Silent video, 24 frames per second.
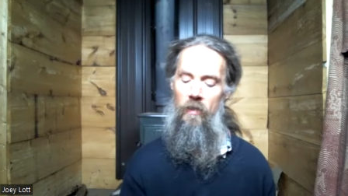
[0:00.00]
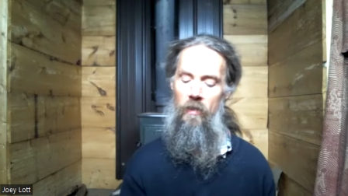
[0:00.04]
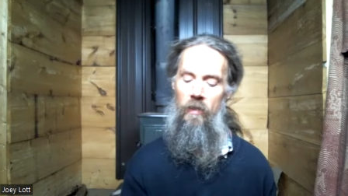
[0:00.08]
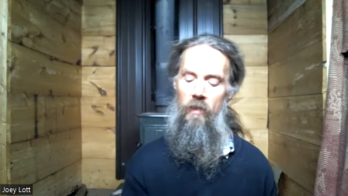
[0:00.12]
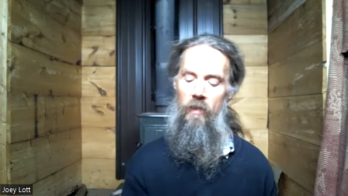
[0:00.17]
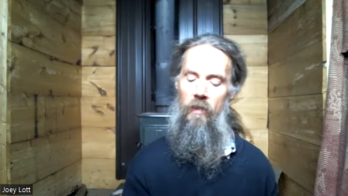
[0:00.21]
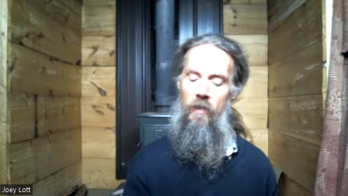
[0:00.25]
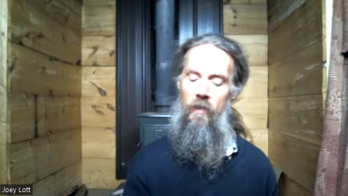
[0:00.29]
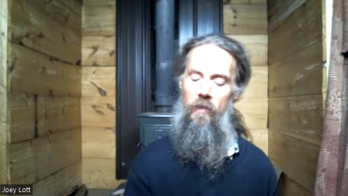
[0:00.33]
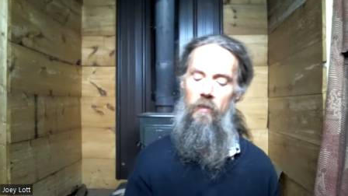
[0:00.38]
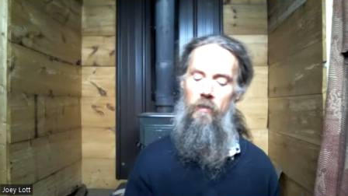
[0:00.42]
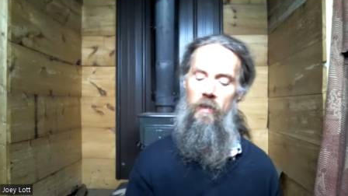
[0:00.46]

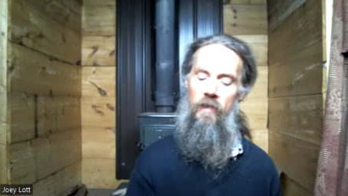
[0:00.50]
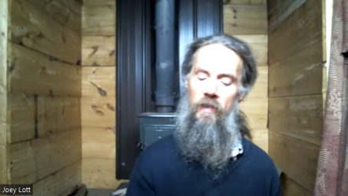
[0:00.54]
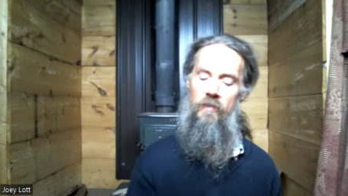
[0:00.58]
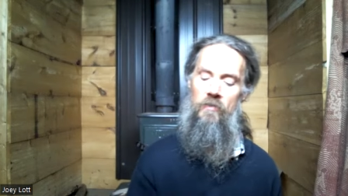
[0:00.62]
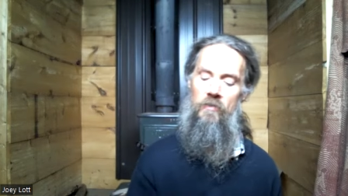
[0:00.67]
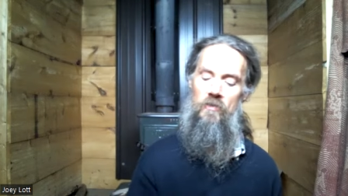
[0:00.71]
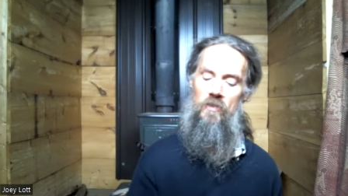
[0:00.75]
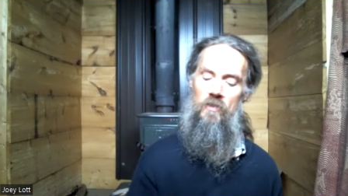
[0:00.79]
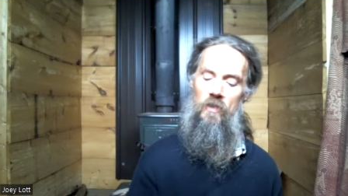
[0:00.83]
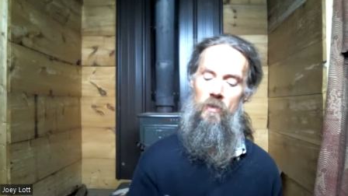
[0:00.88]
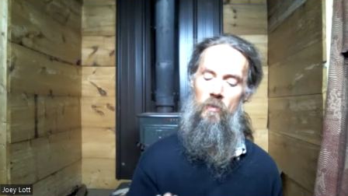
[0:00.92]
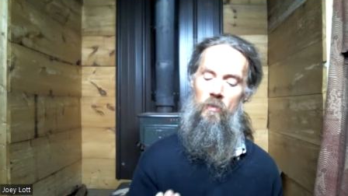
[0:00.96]
Uh,
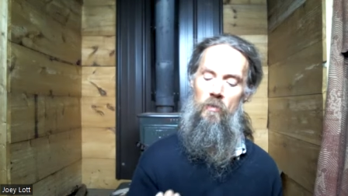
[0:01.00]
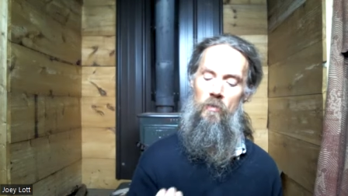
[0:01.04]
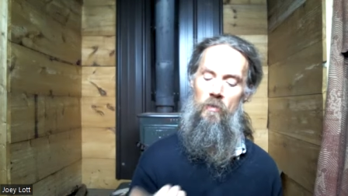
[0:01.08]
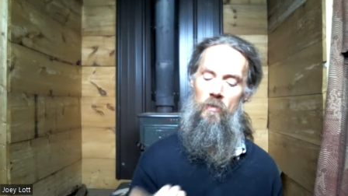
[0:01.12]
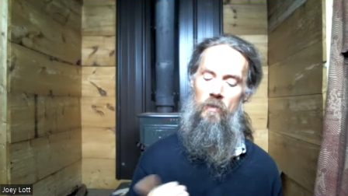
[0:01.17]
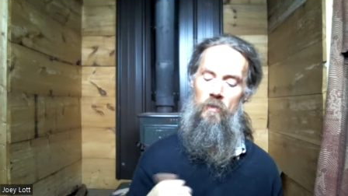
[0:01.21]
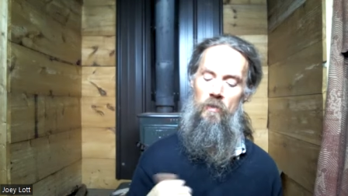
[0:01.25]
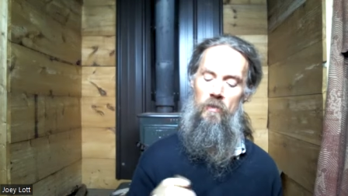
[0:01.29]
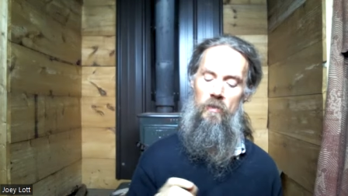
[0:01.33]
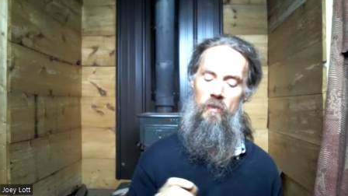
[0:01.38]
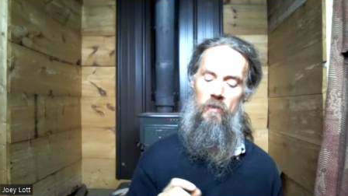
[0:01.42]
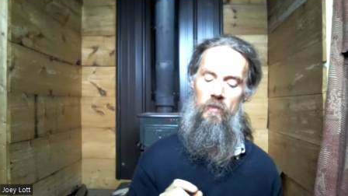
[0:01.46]
and so
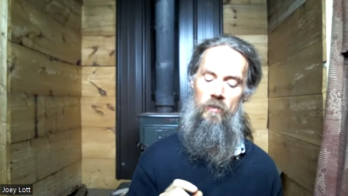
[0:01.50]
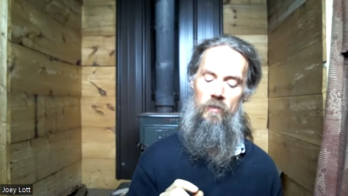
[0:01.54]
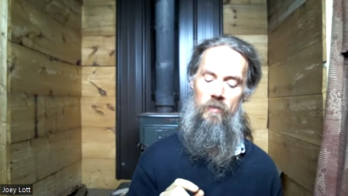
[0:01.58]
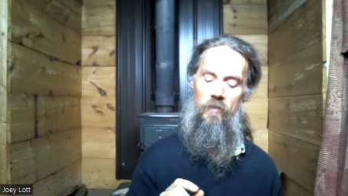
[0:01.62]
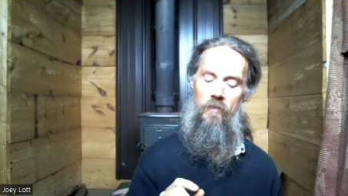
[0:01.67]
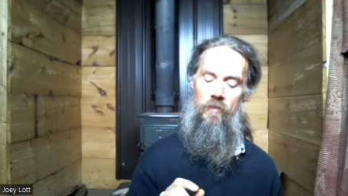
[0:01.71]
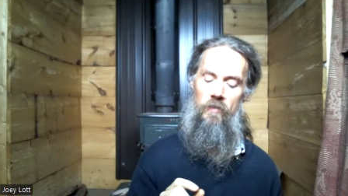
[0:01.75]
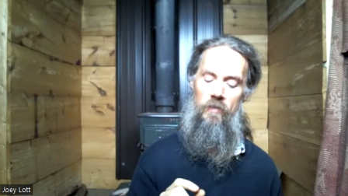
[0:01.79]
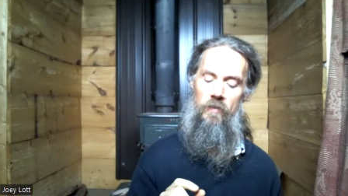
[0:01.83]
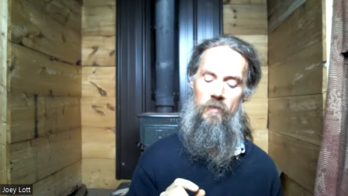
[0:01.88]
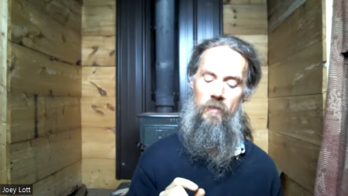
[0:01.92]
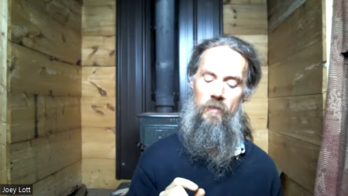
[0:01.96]

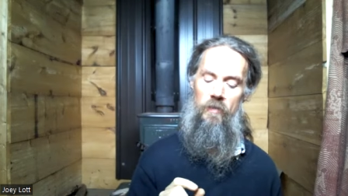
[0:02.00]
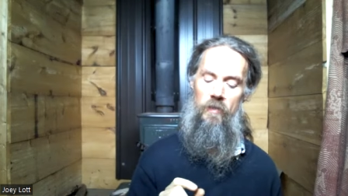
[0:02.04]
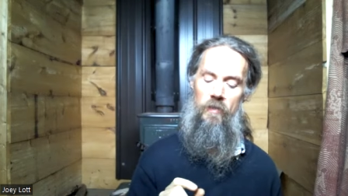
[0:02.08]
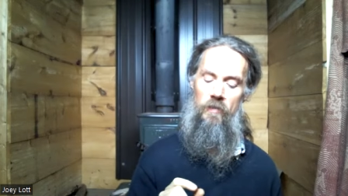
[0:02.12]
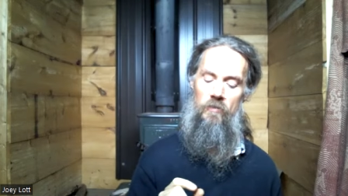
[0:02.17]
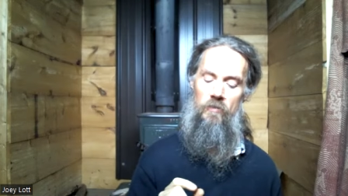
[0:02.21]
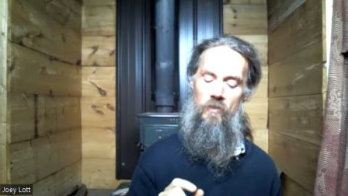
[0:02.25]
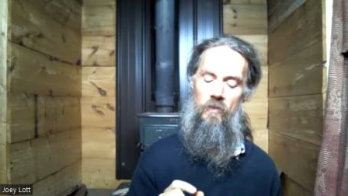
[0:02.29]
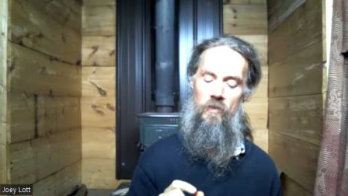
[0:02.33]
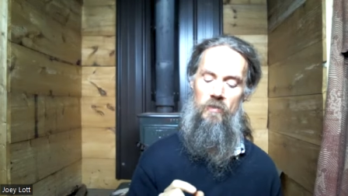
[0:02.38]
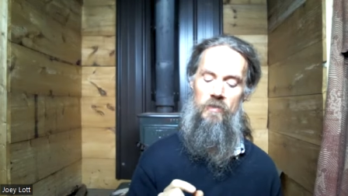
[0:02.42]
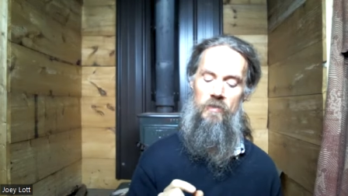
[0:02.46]

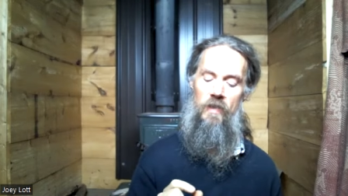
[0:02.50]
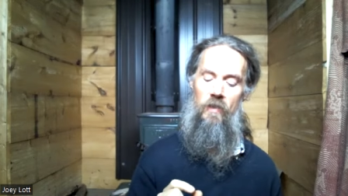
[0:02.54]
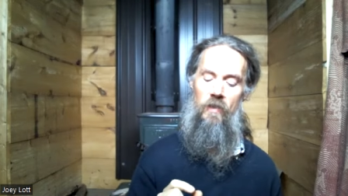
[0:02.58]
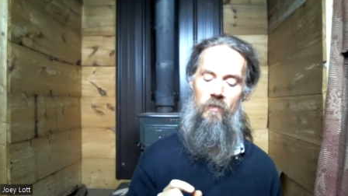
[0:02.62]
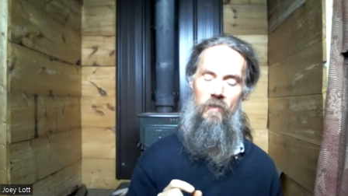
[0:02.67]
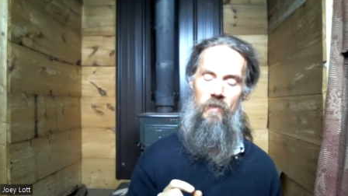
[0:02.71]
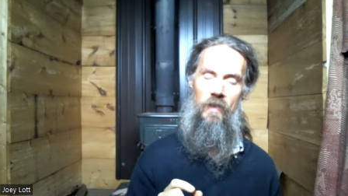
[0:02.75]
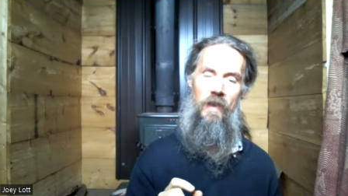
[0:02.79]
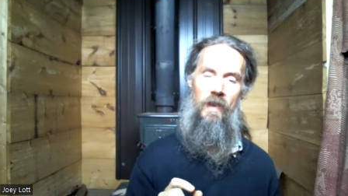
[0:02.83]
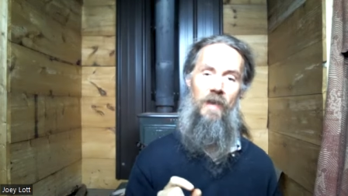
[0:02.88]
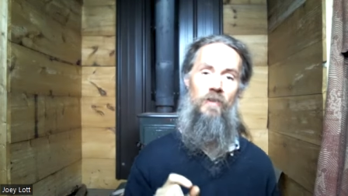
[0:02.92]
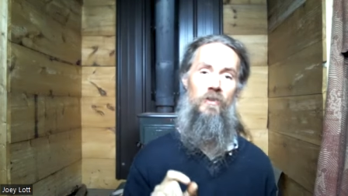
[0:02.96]
it turns
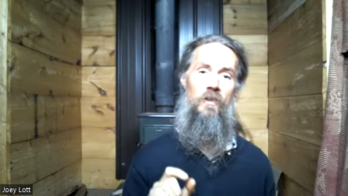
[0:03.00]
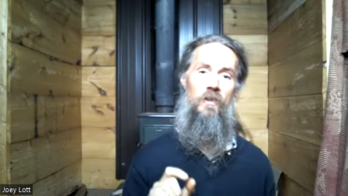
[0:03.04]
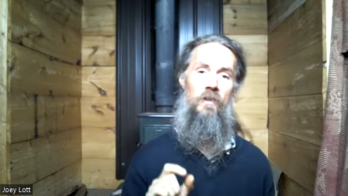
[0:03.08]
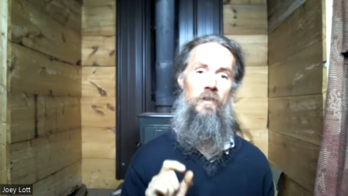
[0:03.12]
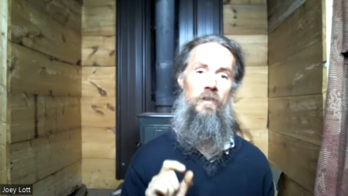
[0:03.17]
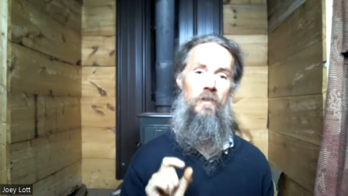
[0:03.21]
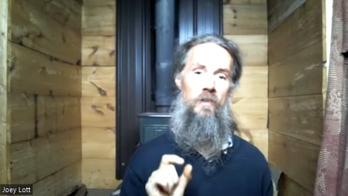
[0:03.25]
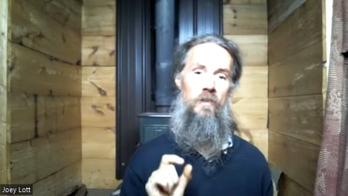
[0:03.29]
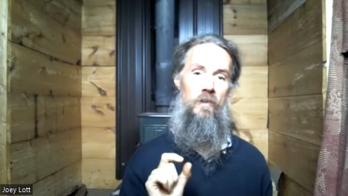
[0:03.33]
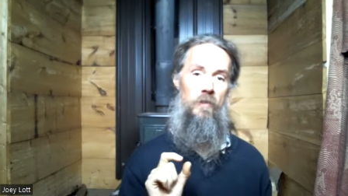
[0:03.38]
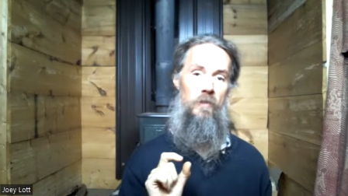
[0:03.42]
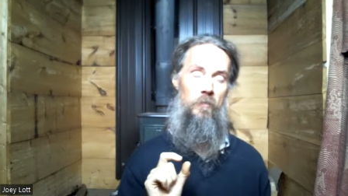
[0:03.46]
out that actually
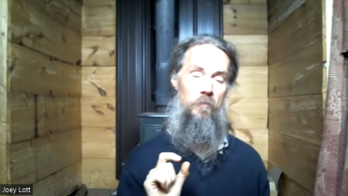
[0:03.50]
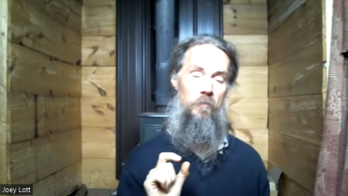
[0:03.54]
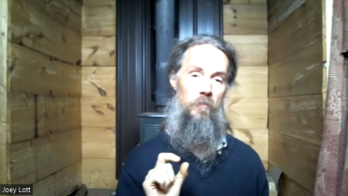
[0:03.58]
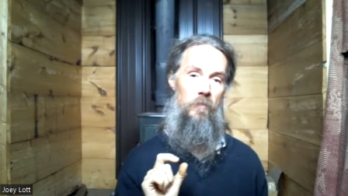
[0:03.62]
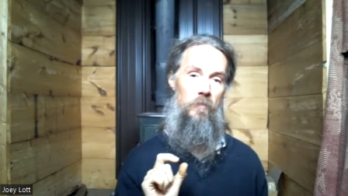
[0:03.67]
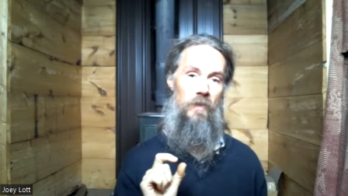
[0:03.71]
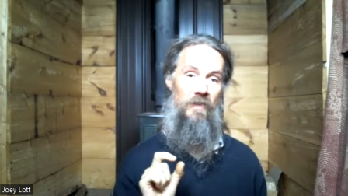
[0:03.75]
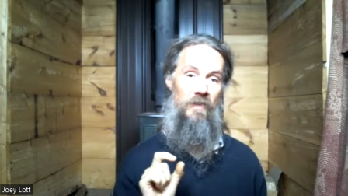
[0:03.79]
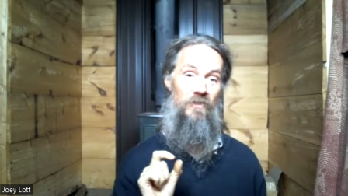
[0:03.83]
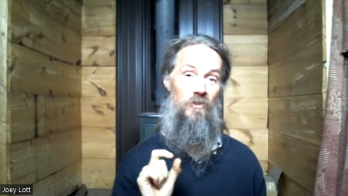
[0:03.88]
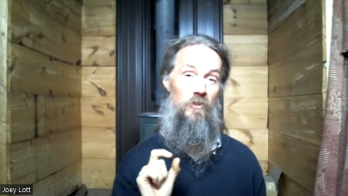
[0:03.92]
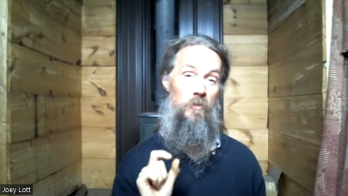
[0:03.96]
the
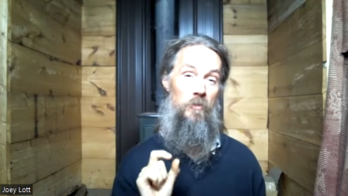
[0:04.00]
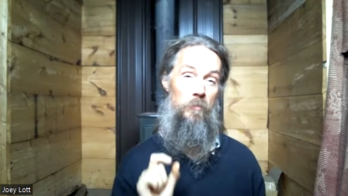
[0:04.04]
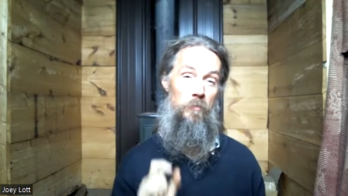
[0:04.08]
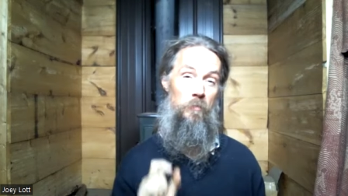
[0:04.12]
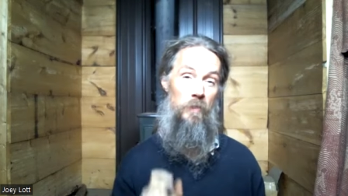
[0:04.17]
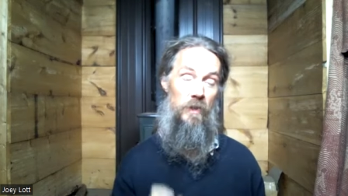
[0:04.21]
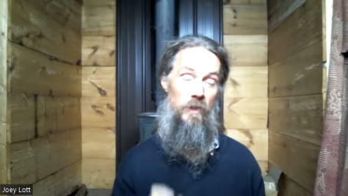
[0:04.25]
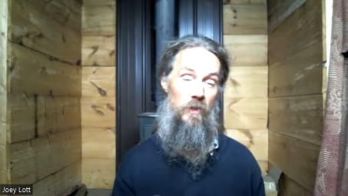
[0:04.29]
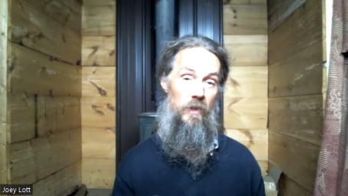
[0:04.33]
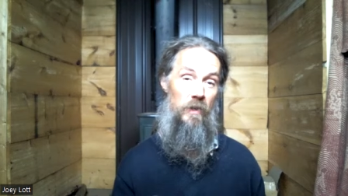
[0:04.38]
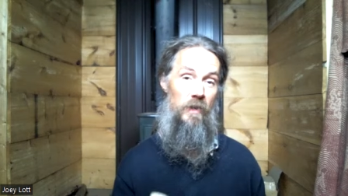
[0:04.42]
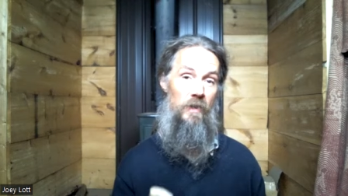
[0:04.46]

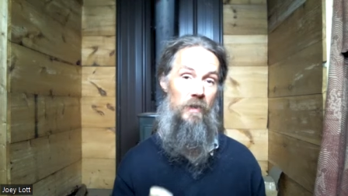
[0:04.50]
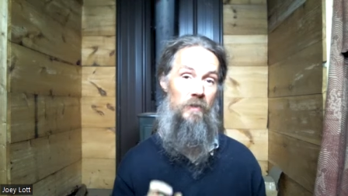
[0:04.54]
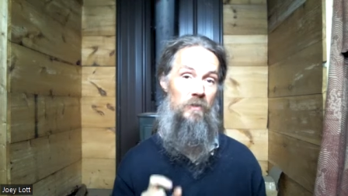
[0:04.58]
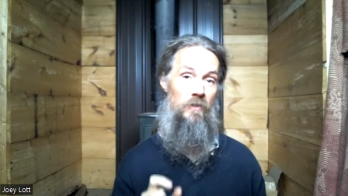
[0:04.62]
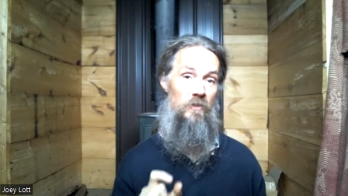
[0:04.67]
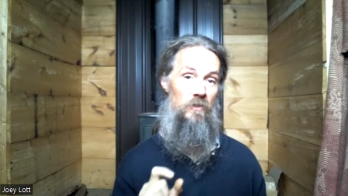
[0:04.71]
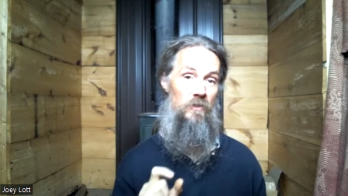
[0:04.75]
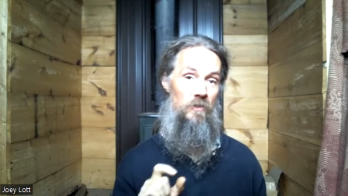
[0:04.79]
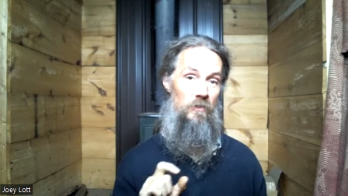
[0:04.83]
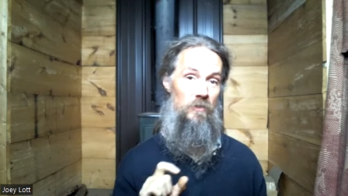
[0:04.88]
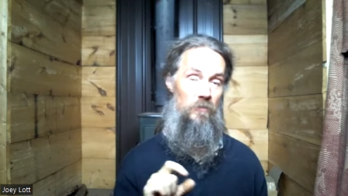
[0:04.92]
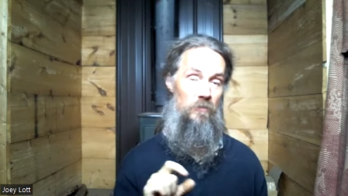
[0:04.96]

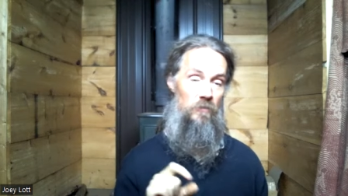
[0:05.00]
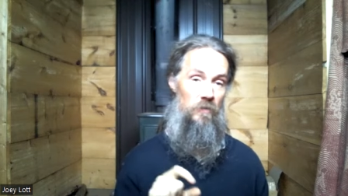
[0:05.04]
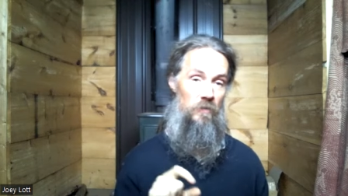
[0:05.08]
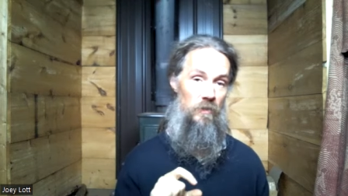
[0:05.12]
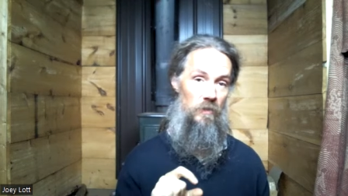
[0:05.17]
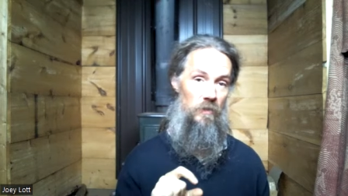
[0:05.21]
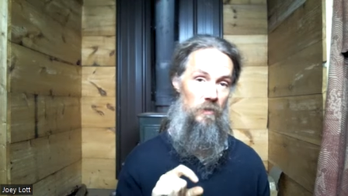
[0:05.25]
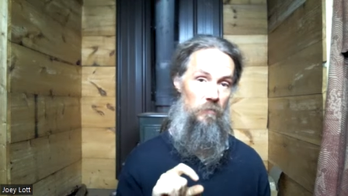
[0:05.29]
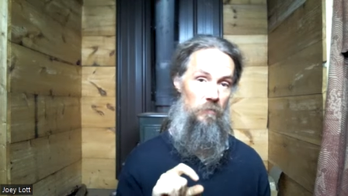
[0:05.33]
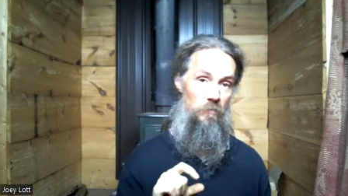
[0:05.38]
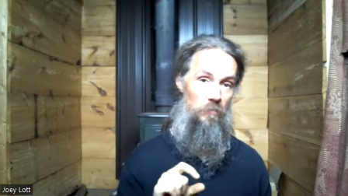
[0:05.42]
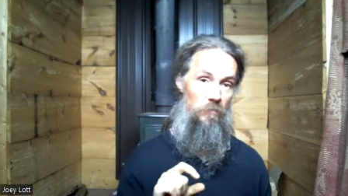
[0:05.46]
experience of
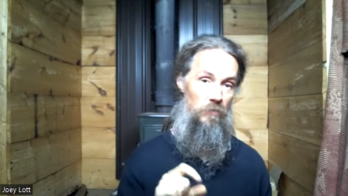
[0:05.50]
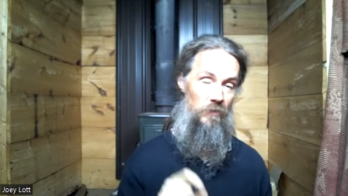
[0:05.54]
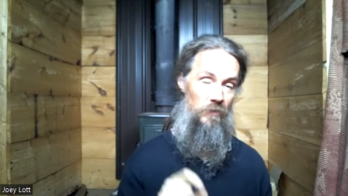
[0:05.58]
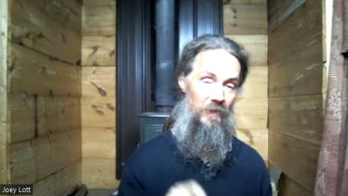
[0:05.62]
the